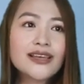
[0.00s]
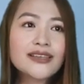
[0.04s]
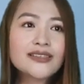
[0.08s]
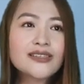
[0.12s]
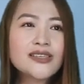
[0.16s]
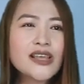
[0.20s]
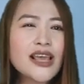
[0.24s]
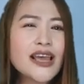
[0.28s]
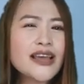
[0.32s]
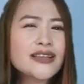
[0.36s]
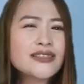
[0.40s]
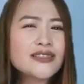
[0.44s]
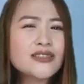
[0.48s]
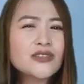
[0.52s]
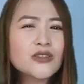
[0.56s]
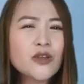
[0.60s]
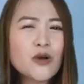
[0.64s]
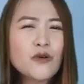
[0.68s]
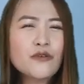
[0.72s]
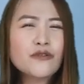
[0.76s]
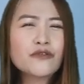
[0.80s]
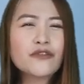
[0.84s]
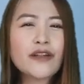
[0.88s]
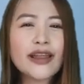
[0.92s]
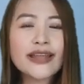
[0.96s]
She has
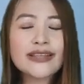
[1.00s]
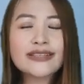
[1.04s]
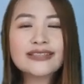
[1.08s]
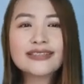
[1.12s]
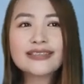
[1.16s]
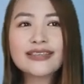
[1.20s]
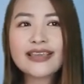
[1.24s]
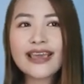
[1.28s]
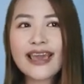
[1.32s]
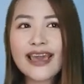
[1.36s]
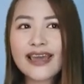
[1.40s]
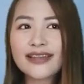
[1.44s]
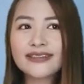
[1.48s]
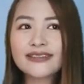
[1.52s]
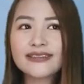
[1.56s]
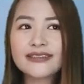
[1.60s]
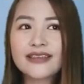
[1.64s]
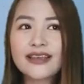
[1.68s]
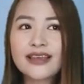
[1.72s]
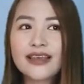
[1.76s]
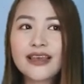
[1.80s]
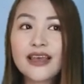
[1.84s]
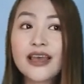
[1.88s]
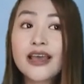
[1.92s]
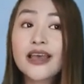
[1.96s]
no friends yet.
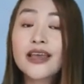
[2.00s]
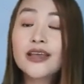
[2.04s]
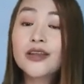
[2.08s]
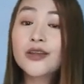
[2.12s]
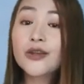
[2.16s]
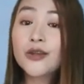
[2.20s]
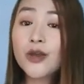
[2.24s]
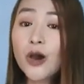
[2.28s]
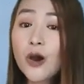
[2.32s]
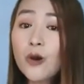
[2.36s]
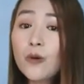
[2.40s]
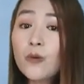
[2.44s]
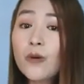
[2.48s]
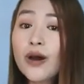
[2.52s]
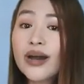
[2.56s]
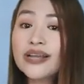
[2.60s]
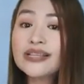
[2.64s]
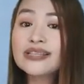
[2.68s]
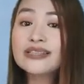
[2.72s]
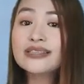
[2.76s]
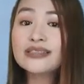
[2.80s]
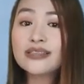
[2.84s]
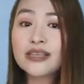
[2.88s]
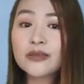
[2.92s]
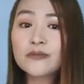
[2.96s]
No
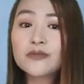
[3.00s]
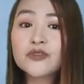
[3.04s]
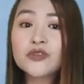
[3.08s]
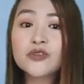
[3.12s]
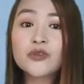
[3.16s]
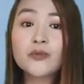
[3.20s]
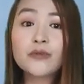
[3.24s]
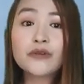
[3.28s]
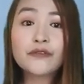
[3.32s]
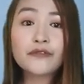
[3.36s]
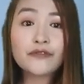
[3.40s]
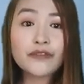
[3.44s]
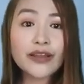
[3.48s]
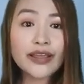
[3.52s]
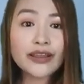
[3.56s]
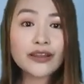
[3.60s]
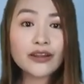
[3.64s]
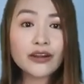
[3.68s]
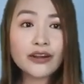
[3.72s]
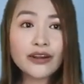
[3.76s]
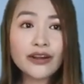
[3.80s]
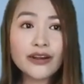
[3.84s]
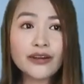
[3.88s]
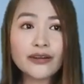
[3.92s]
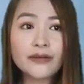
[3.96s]
one seems to
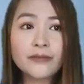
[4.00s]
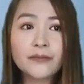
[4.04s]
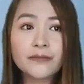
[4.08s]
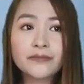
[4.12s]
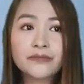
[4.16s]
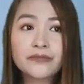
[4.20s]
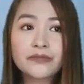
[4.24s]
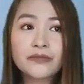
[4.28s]
befriend her.